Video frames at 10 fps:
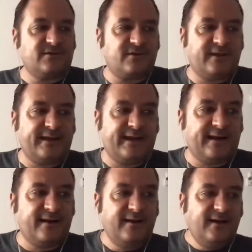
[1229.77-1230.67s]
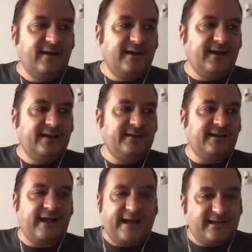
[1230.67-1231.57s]
or they are
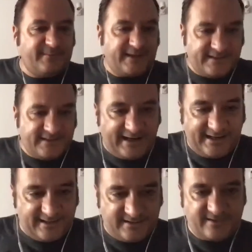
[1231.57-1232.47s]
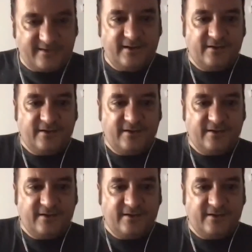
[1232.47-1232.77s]
in Andaman Islands.